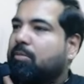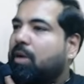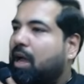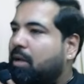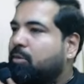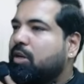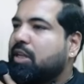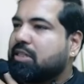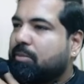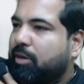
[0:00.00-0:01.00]
I'm earning
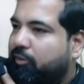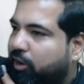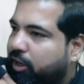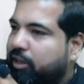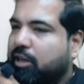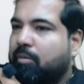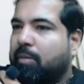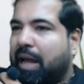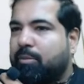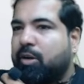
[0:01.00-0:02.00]
some dividend income,
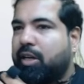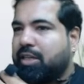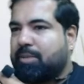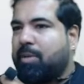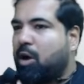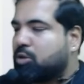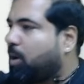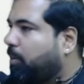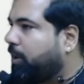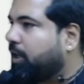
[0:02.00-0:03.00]
I'm earning some house
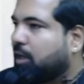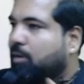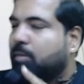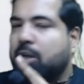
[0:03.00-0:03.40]
property income.